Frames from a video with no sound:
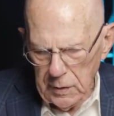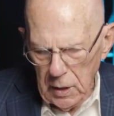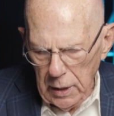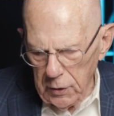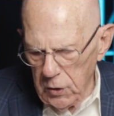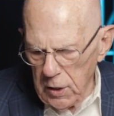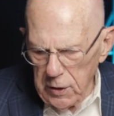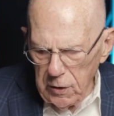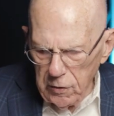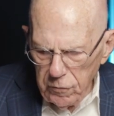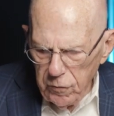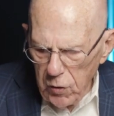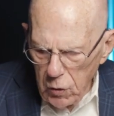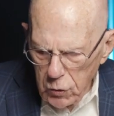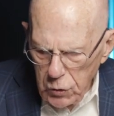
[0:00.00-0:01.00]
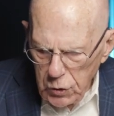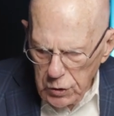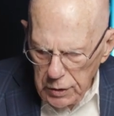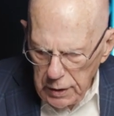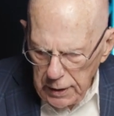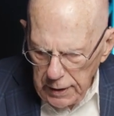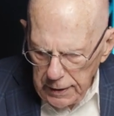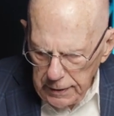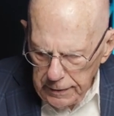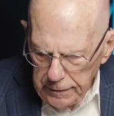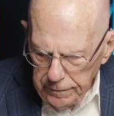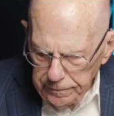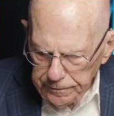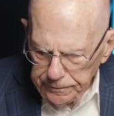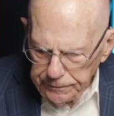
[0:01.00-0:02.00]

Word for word: And then in verse 9,